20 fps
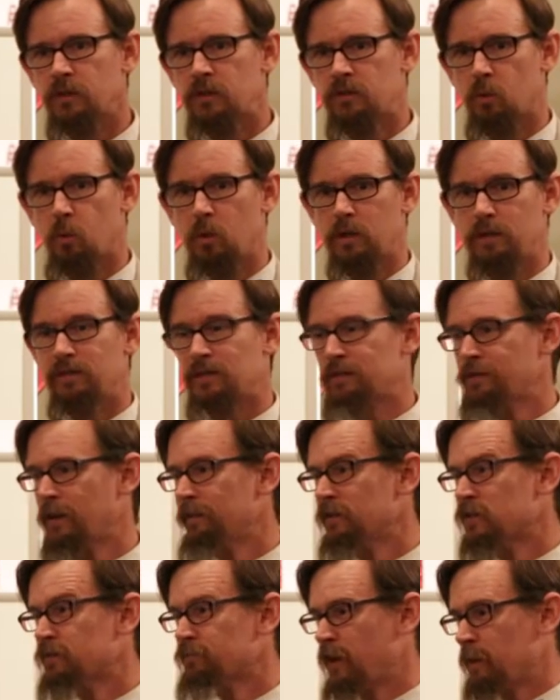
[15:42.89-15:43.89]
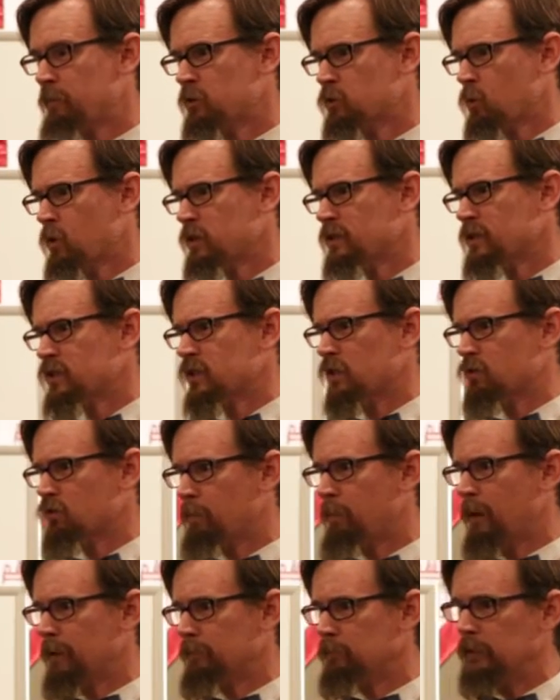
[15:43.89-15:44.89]
So one of his famous ones is the
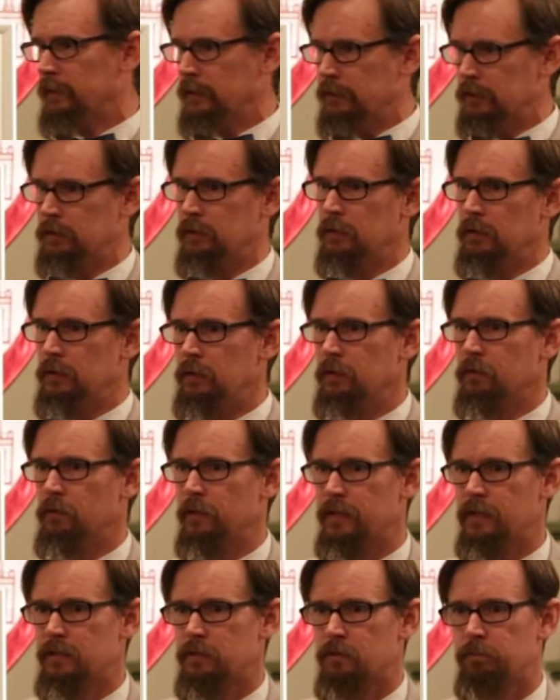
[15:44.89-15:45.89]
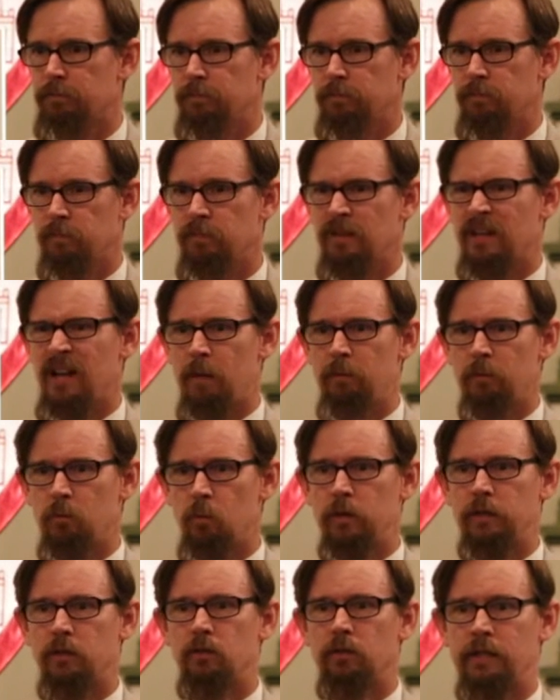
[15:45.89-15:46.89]
Republic. Right? That's a common
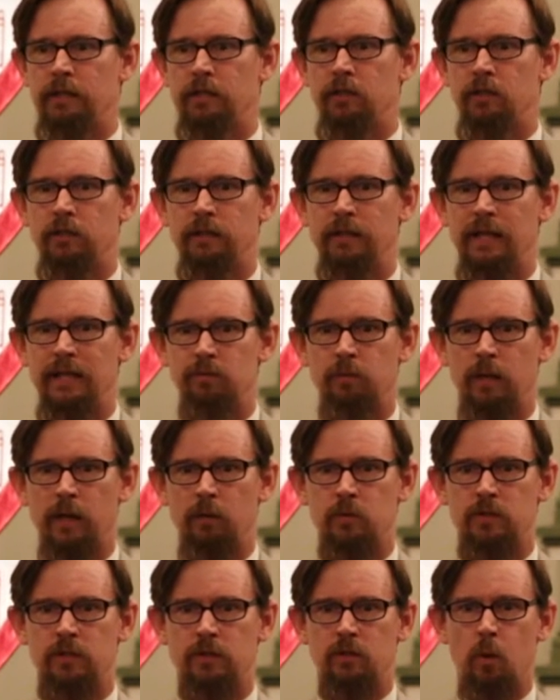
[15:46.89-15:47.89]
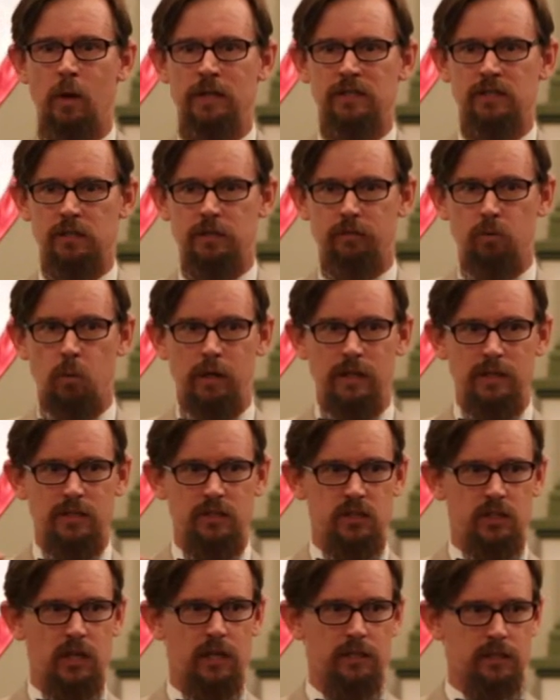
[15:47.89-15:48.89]
one you'll hear. And that was a question of what
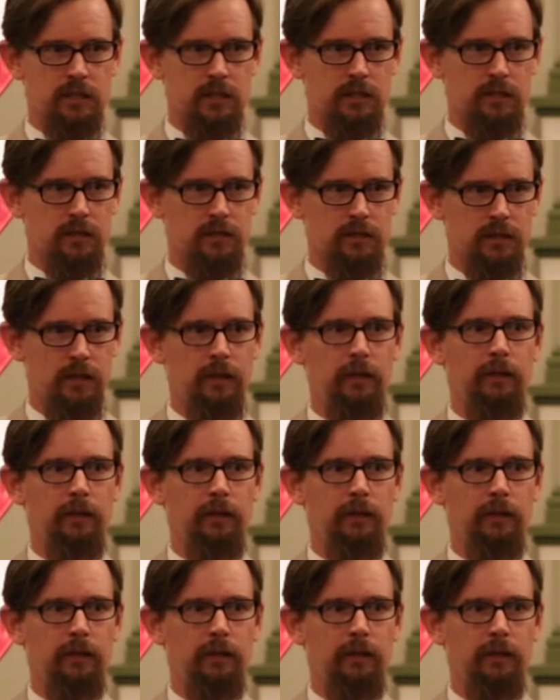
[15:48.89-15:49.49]
is justice.